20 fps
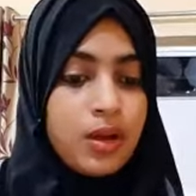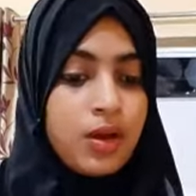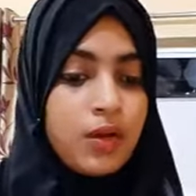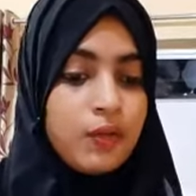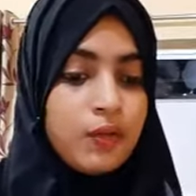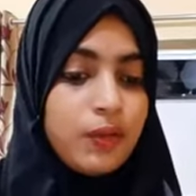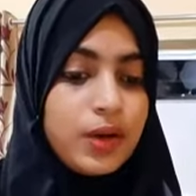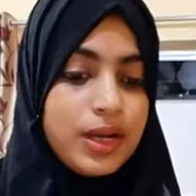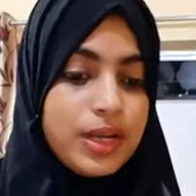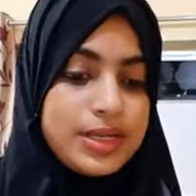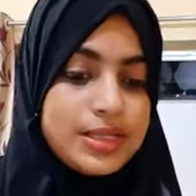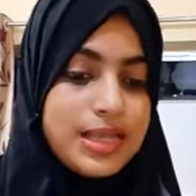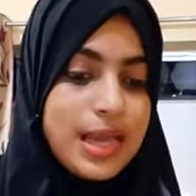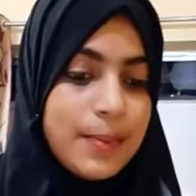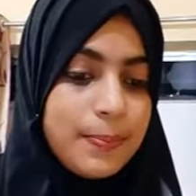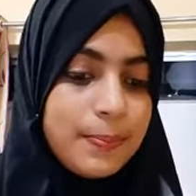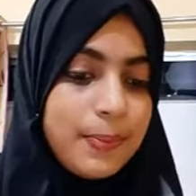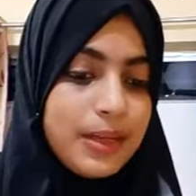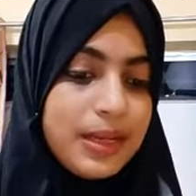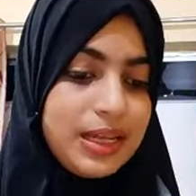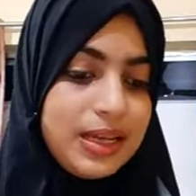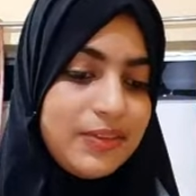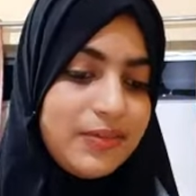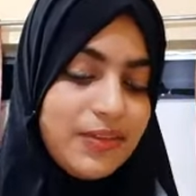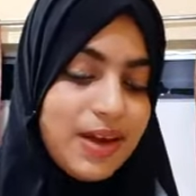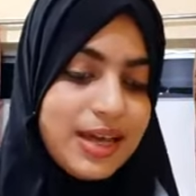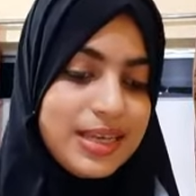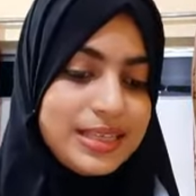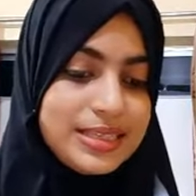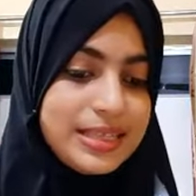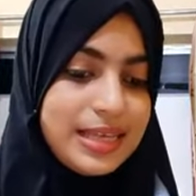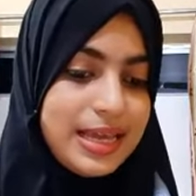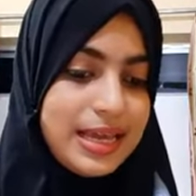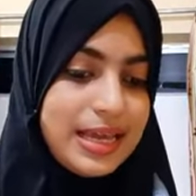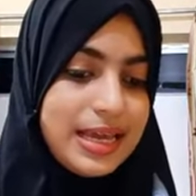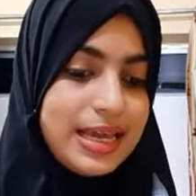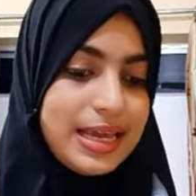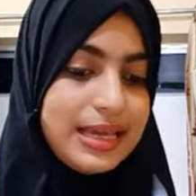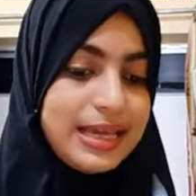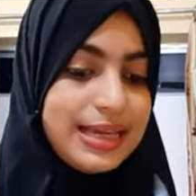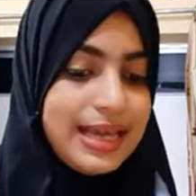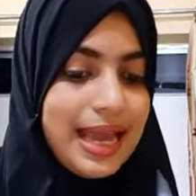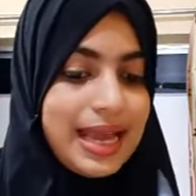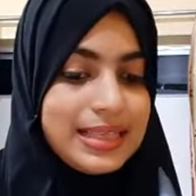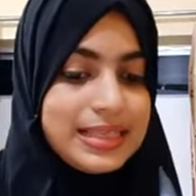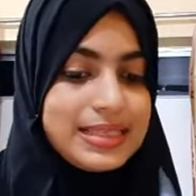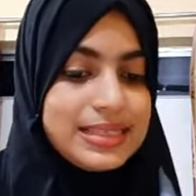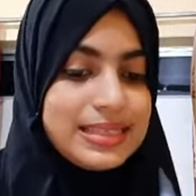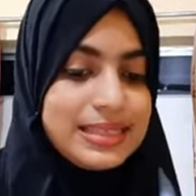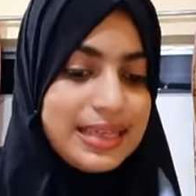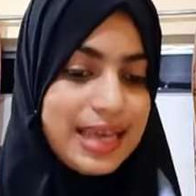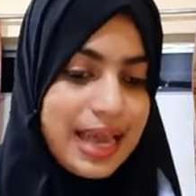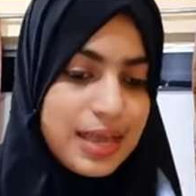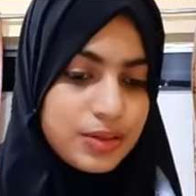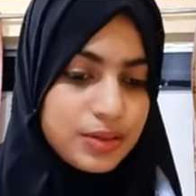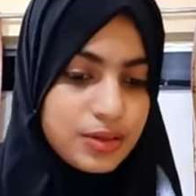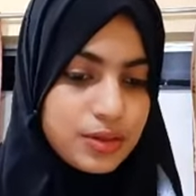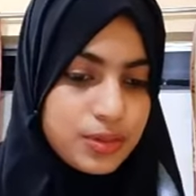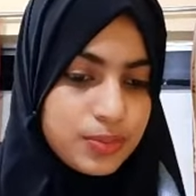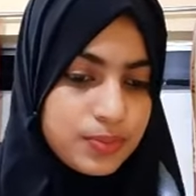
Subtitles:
For example, if I say cats catch,